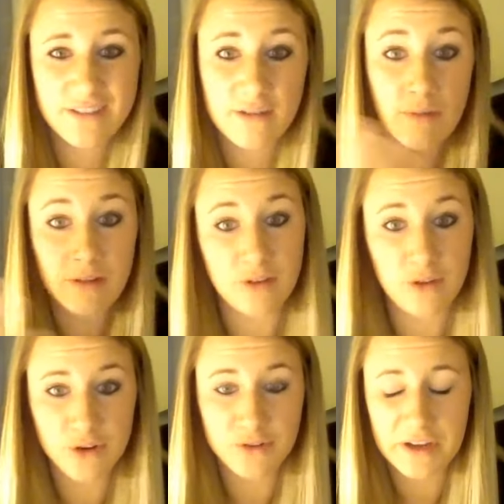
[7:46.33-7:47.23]
so I'm a little
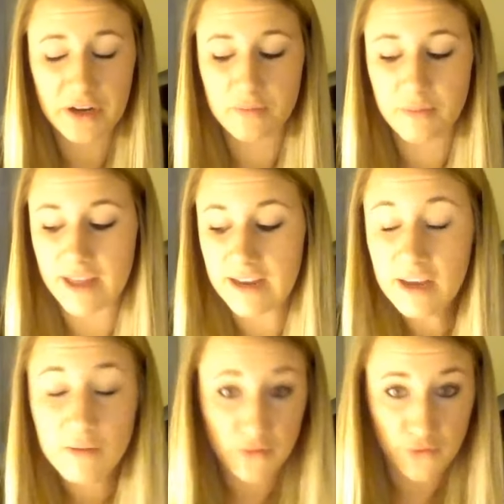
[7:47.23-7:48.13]
earlier, but
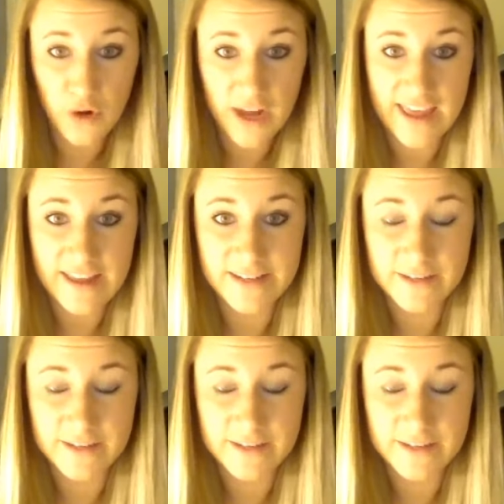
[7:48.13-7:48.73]
before 8.